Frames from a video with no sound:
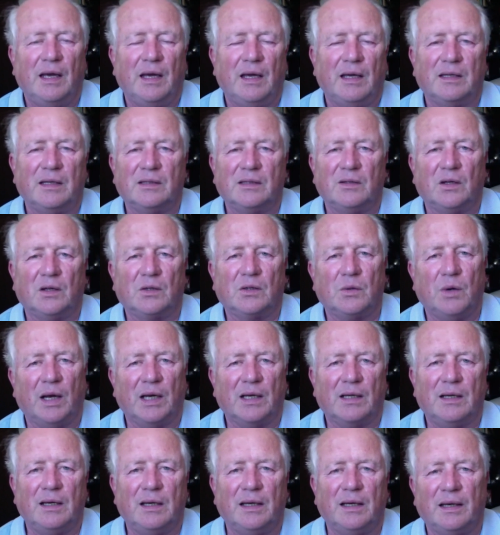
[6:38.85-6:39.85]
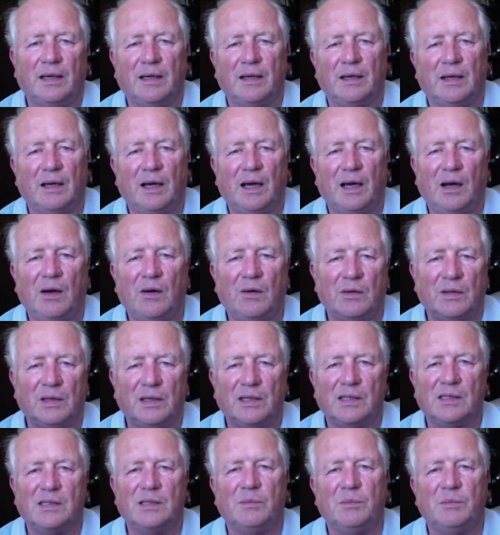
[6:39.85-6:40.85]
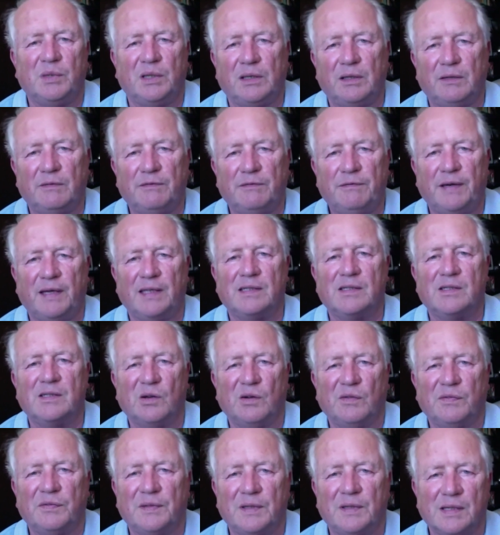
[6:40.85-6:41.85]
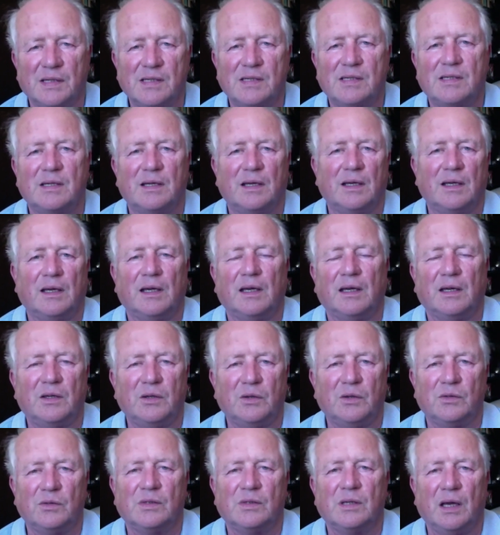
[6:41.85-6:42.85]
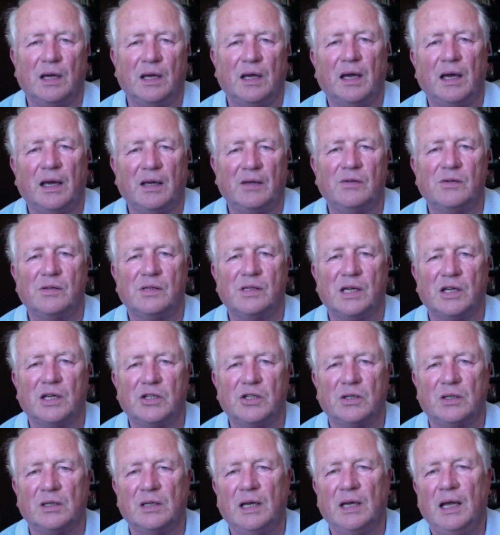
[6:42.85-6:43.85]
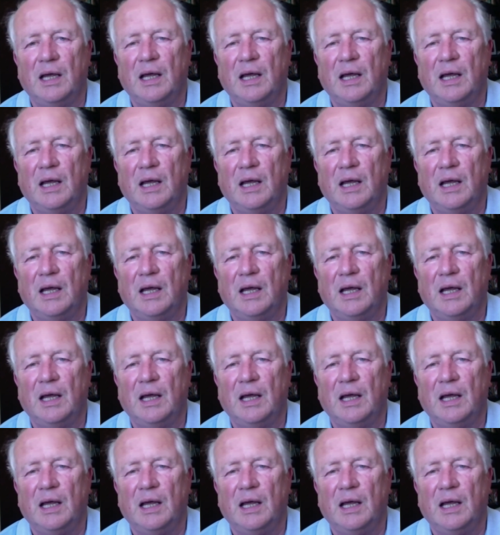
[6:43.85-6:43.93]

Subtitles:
it is not quite clear how the ECB fends off this accusation.